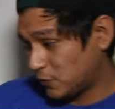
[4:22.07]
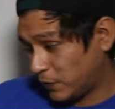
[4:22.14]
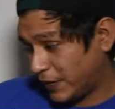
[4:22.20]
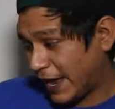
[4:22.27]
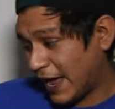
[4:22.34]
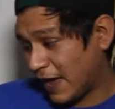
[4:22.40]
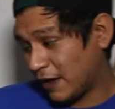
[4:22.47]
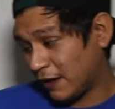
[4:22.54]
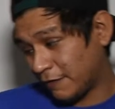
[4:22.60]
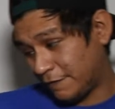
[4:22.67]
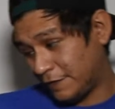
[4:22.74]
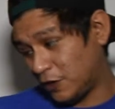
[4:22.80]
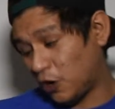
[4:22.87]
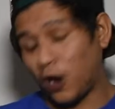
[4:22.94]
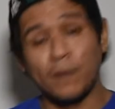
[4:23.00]
We have
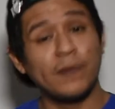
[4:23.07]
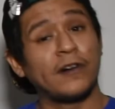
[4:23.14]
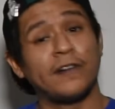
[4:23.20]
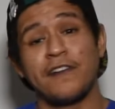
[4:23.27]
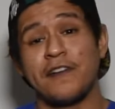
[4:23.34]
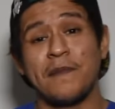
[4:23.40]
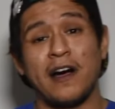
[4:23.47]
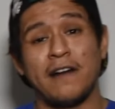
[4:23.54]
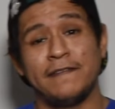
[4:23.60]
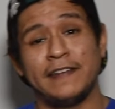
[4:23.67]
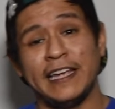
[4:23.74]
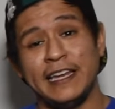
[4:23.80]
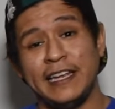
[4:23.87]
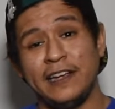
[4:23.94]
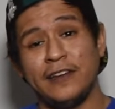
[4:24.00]
the Armorer and Moff
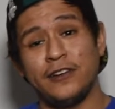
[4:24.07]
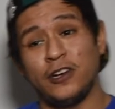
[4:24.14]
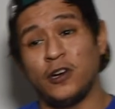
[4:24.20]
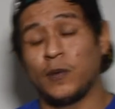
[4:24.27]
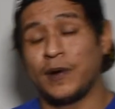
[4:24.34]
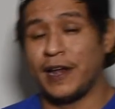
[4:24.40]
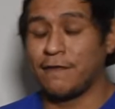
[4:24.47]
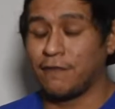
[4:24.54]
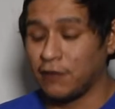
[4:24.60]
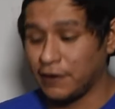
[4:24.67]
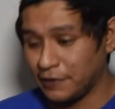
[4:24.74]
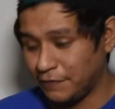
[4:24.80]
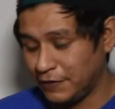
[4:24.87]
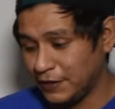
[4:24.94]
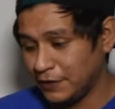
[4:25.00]
Gideon, who were never on
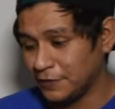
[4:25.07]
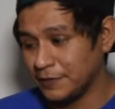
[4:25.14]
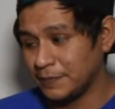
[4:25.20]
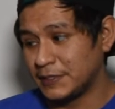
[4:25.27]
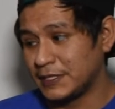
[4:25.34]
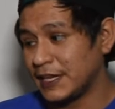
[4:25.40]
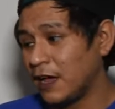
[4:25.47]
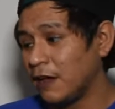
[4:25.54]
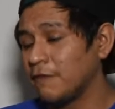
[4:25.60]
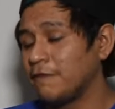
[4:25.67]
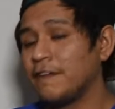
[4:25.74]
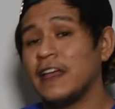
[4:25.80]
the vehicle themselves,